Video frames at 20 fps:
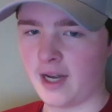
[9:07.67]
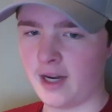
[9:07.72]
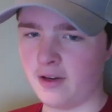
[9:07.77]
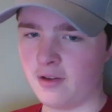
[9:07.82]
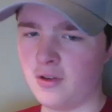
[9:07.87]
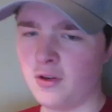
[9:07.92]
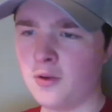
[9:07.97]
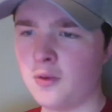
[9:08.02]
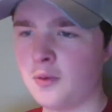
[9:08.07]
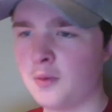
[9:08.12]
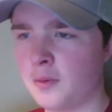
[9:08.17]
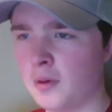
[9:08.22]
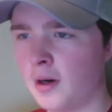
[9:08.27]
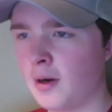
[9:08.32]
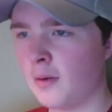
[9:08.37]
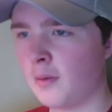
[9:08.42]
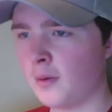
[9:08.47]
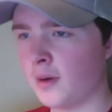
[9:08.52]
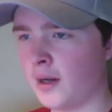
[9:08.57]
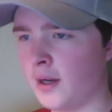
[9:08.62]
I don't know
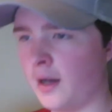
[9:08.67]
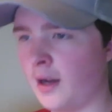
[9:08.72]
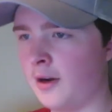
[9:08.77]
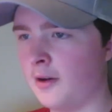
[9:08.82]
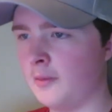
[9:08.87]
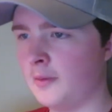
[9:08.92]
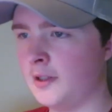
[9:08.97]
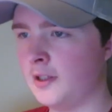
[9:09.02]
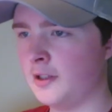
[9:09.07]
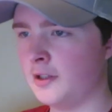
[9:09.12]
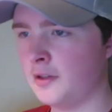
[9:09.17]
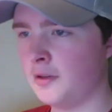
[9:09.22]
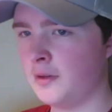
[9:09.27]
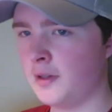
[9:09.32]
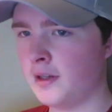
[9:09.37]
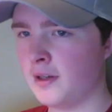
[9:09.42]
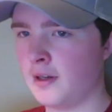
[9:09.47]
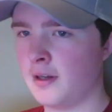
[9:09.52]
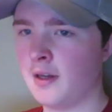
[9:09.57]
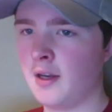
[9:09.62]
what I'll be
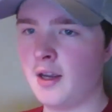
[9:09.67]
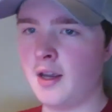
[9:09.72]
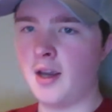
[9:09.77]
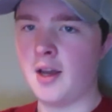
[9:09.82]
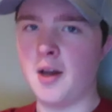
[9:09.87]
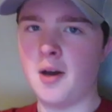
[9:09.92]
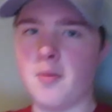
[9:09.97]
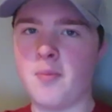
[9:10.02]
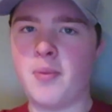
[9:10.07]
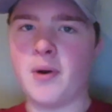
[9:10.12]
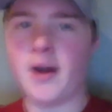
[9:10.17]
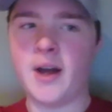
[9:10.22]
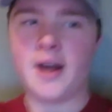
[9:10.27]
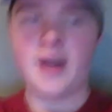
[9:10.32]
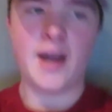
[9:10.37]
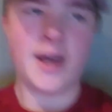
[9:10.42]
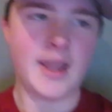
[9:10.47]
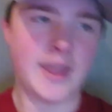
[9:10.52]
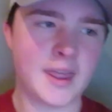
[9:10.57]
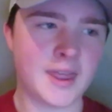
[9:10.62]
doing,
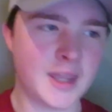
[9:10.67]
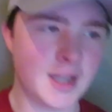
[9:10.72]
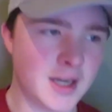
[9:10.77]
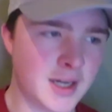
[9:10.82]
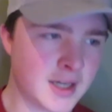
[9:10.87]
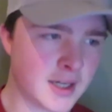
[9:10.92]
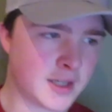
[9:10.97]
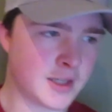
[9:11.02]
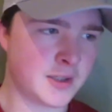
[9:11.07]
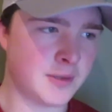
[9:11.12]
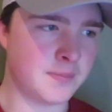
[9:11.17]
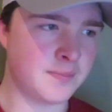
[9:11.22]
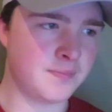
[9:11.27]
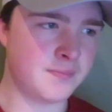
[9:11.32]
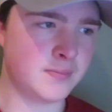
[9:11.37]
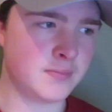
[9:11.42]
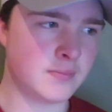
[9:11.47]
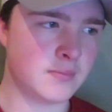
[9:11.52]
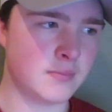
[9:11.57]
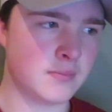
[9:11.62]
but I think
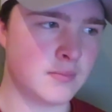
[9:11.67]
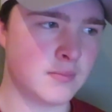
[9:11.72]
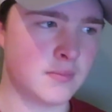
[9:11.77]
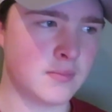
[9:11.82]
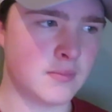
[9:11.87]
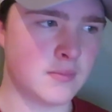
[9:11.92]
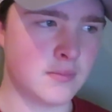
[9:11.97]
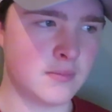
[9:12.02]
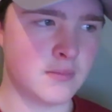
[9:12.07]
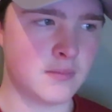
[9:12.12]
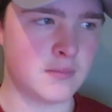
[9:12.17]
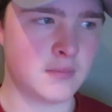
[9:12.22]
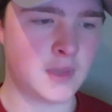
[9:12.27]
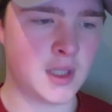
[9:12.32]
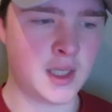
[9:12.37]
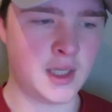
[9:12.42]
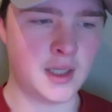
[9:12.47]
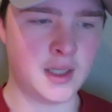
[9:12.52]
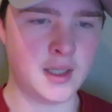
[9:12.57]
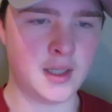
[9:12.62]

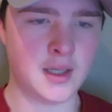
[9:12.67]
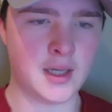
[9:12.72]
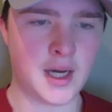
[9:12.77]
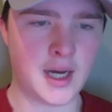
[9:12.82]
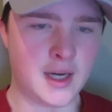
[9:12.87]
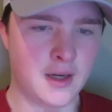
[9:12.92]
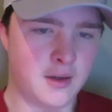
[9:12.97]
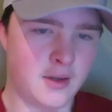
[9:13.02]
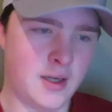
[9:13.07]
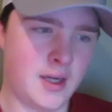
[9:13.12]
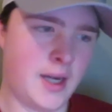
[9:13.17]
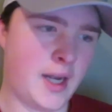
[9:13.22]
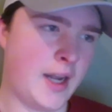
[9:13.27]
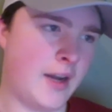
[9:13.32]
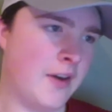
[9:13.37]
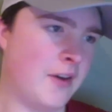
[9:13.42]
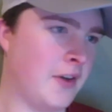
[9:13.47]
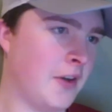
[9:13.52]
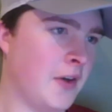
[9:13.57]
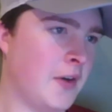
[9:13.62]
the I don't
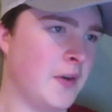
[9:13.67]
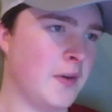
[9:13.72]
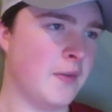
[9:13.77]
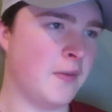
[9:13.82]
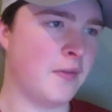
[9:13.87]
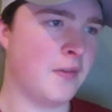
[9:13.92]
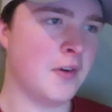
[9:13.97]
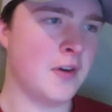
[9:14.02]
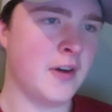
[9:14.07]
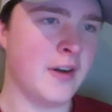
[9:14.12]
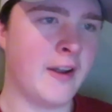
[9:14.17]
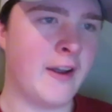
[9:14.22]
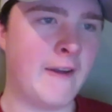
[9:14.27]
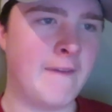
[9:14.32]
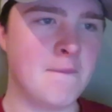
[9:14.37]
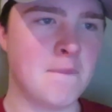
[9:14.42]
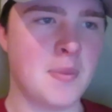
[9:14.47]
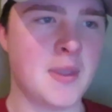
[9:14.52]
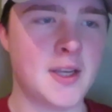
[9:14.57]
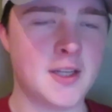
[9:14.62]
I don't know
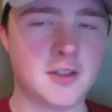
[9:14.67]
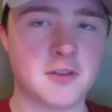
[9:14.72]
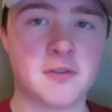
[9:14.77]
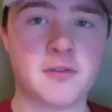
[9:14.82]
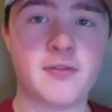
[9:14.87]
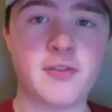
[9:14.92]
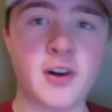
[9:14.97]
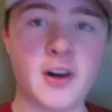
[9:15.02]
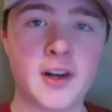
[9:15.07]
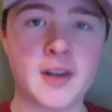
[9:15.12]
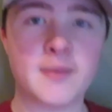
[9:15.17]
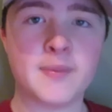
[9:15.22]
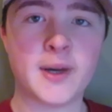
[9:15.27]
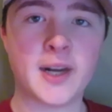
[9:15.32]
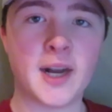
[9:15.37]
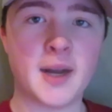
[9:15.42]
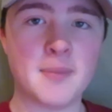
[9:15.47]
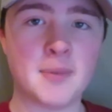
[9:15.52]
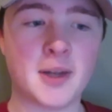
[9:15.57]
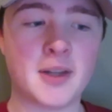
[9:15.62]
Fortnite is fun
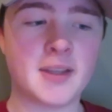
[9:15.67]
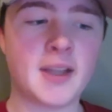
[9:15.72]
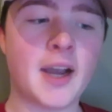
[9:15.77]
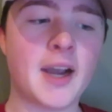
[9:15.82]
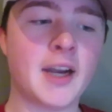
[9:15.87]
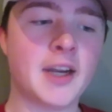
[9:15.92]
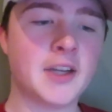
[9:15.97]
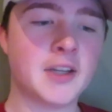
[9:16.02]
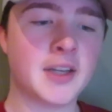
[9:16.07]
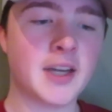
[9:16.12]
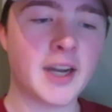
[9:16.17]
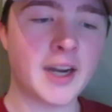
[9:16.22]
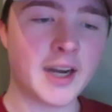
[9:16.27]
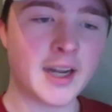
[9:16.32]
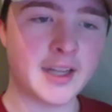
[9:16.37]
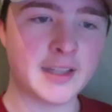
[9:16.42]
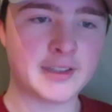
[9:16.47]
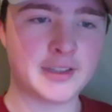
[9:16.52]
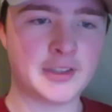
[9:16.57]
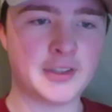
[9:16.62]
but I'm not that good
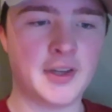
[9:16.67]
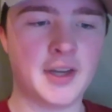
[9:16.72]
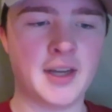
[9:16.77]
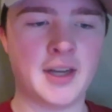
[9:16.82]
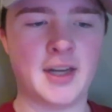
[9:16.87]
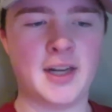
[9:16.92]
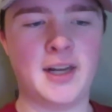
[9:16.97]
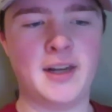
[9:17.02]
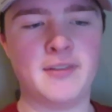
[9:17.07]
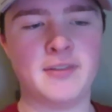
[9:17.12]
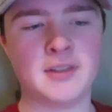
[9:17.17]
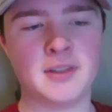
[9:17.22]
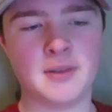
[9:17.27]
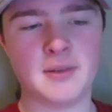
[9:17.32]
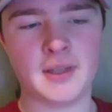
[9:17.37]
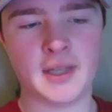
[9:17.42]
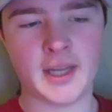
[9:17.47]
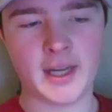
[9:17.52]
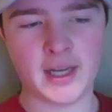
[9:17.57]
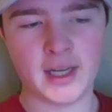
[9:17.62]
at it so I'm gonna have
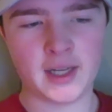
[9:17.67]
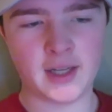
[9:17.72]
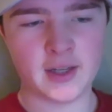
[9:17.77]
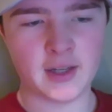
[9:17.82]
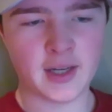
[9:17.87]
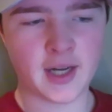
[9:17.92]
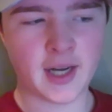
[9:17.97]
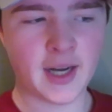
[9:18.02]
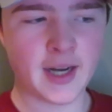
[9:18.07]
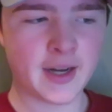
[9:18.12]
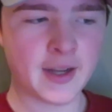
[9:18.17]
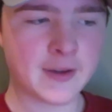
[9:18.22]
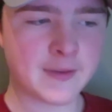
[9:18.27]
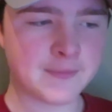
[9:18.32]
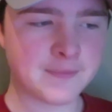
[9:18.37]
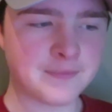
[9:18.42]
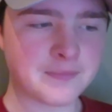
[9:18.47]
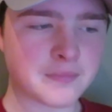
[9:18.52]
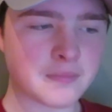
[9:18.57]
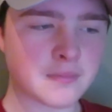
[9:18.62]
to get good at it